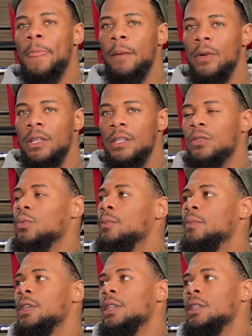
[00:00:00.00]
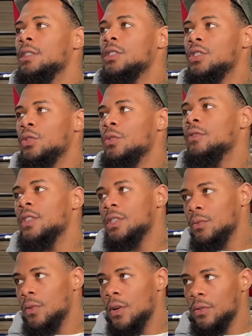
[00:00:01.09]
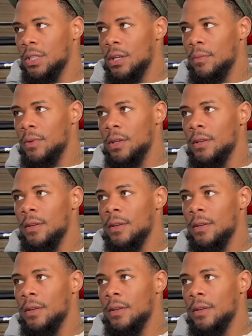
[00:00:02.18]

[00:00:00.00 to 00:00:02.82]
but this would be 2-division world champion.